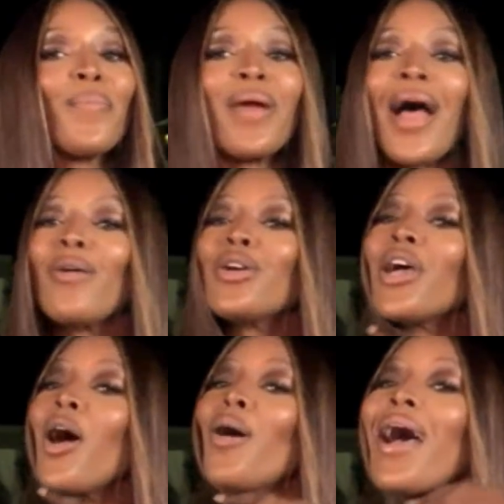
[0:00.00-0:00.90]
Round
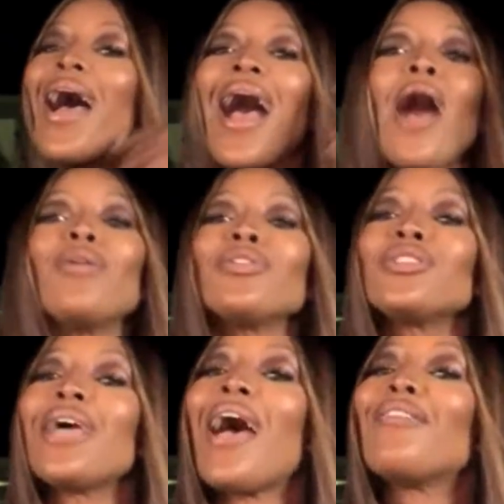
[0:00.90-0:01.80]
girl out.
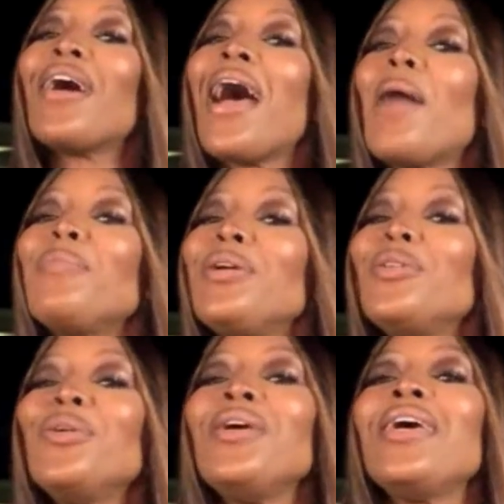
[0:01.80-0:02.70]
Have a happy
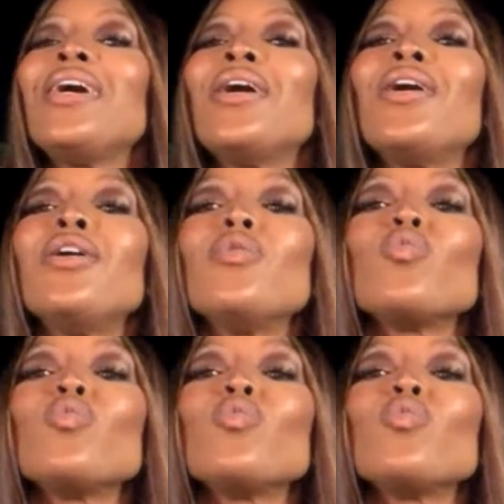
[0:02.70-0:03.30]
new year.